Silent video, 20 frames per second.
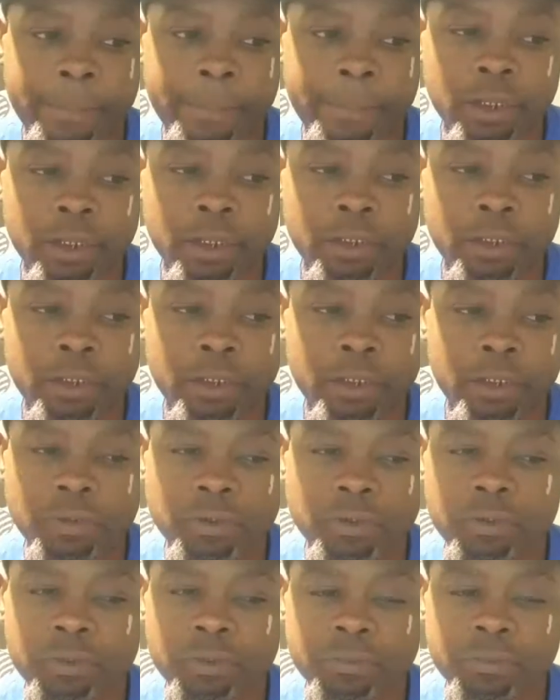
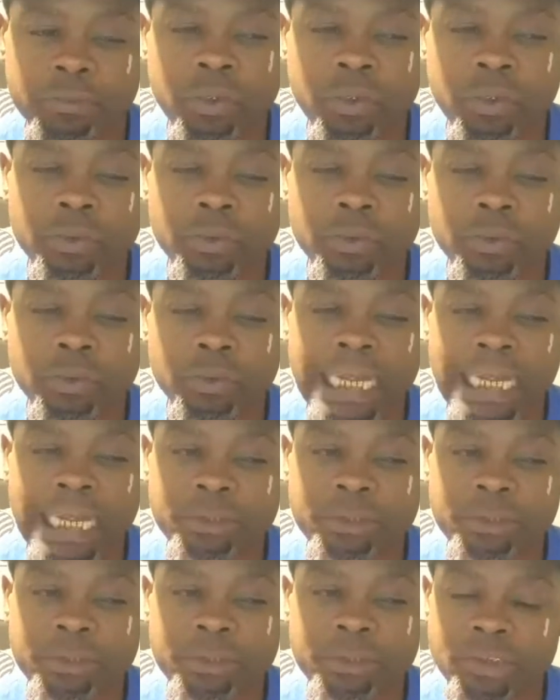So, you know, now
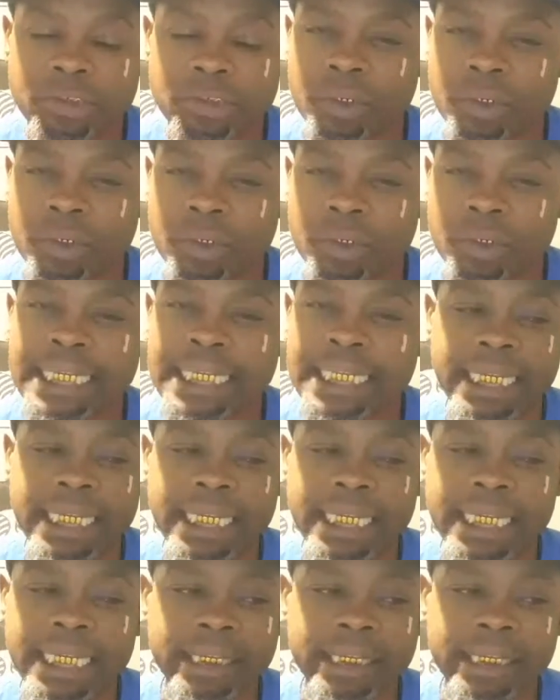it's starting to get that
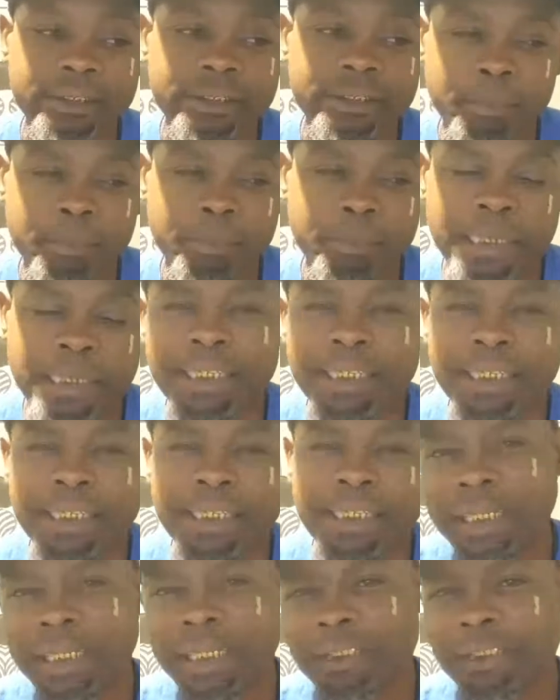age. By the
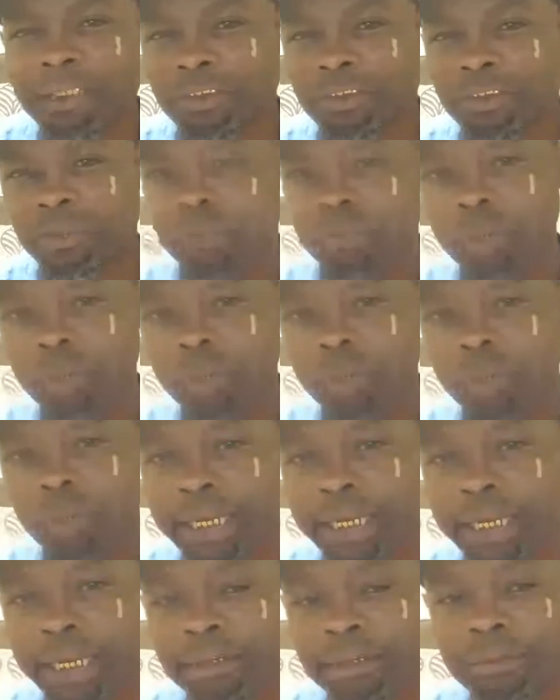time he get to
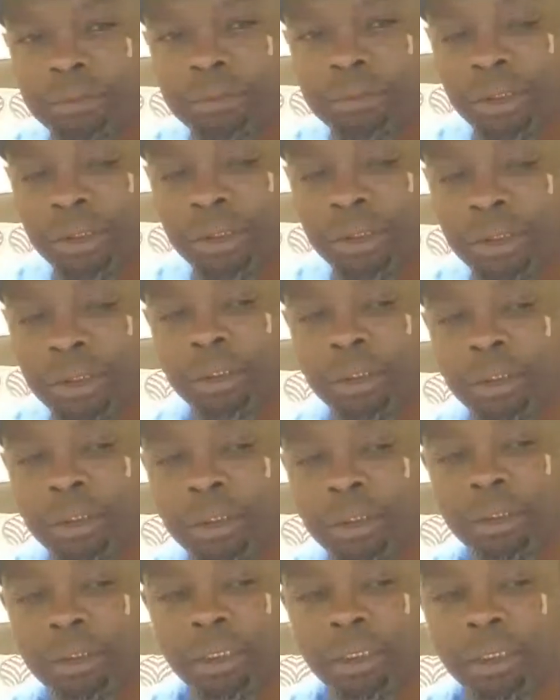12,
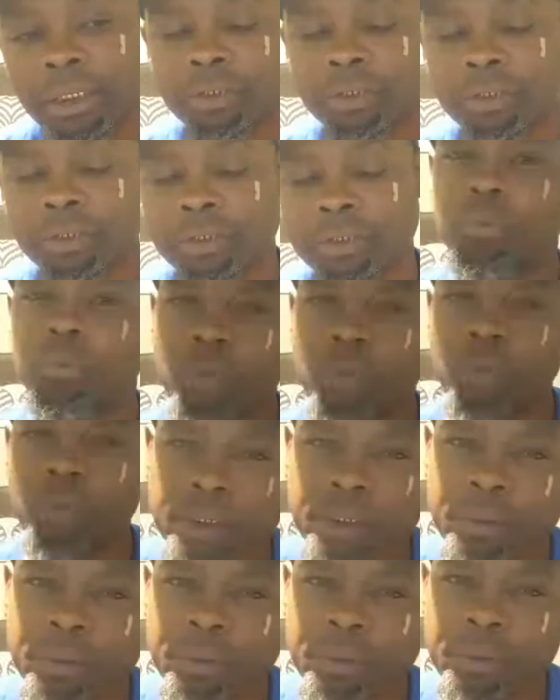is
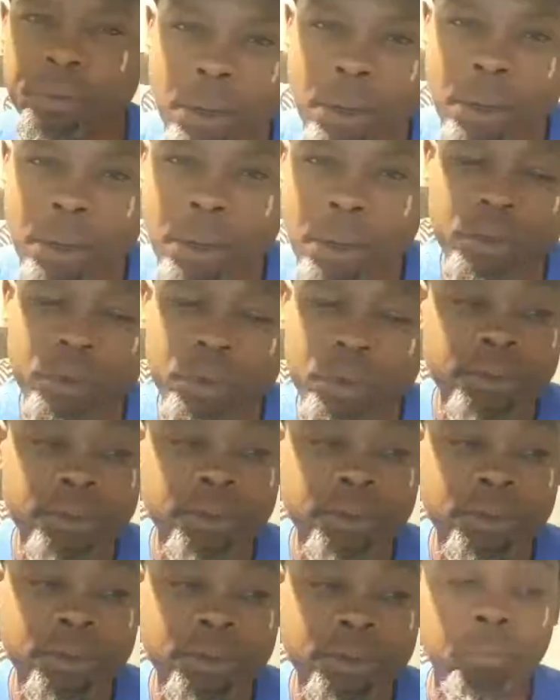really when I want to, you
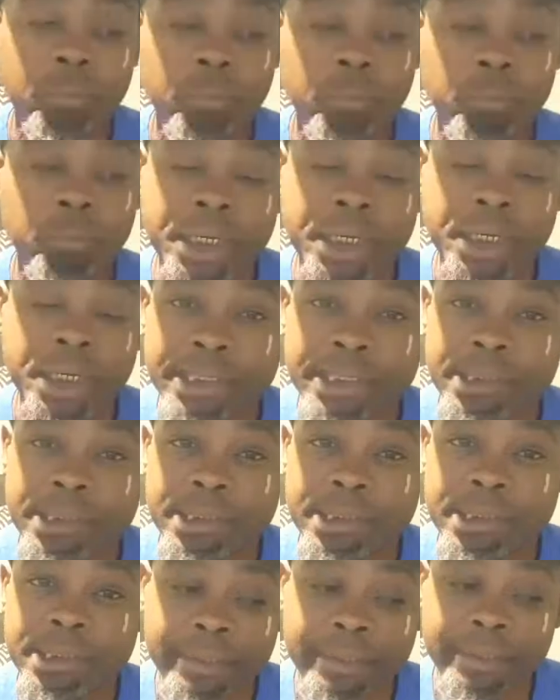know, I really need to
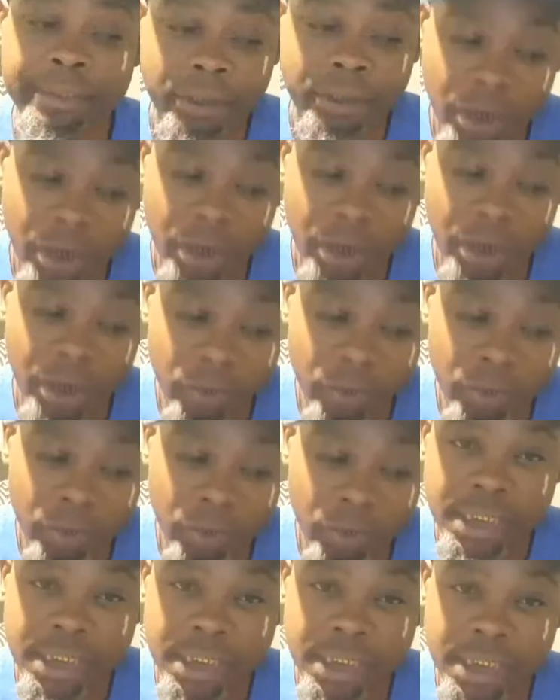be there all the
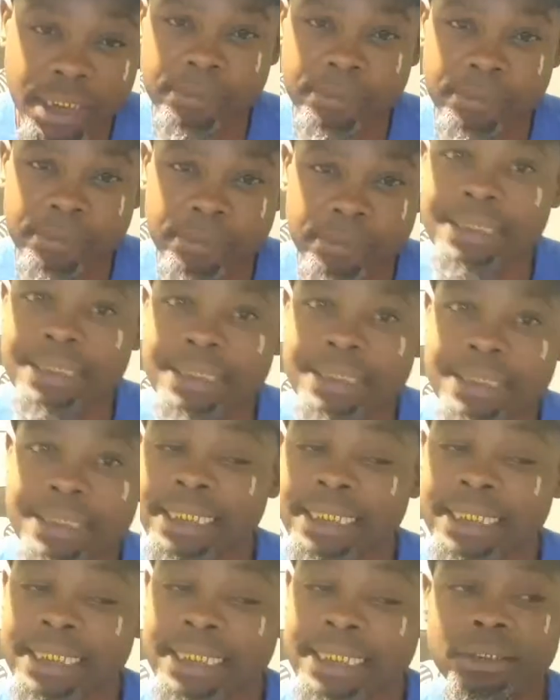time. He's
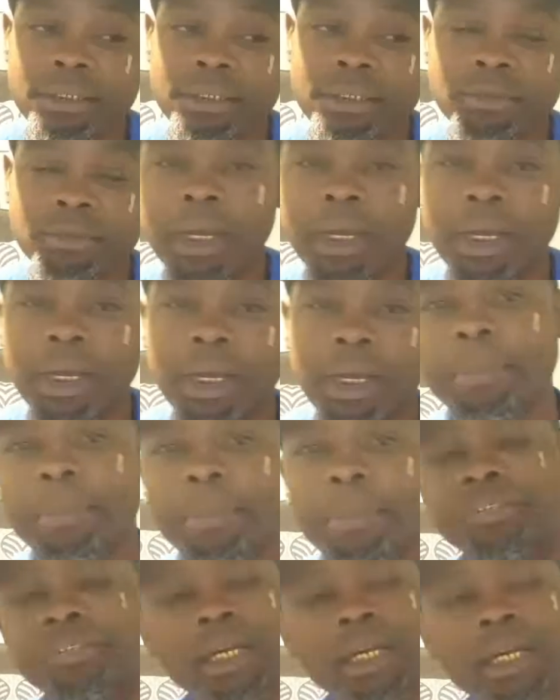10. So I'm
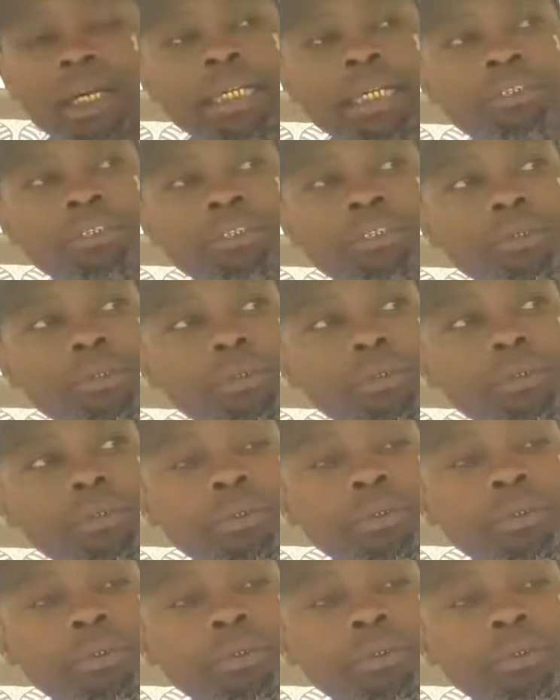not trying to